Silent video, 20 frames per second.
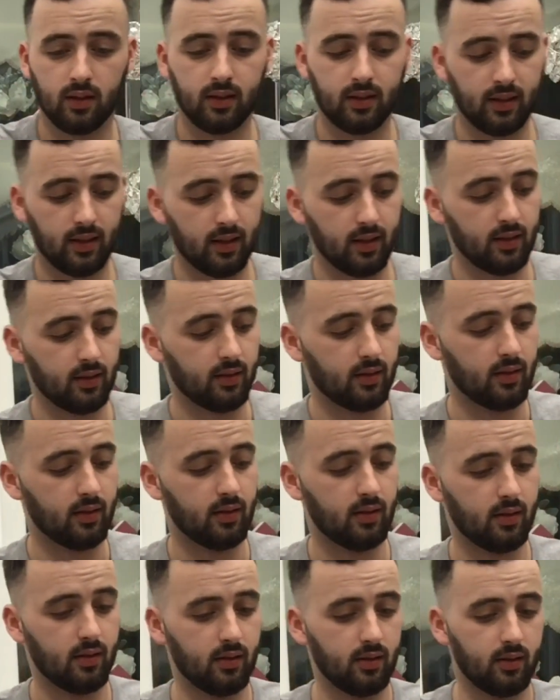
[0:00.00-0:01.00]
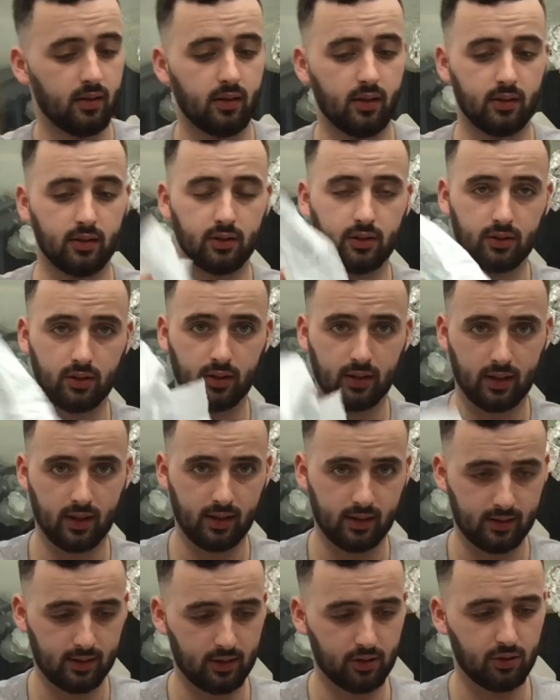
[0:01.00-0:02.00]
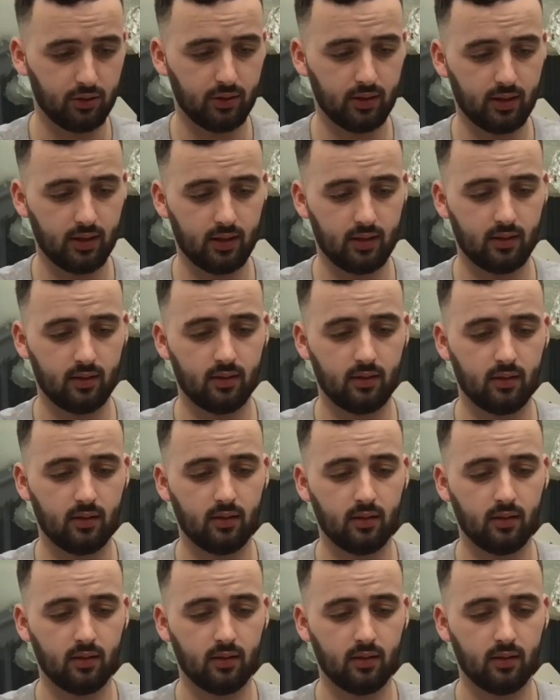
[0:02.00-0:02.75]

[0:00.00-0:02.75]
and then you're just going to get a tissue again,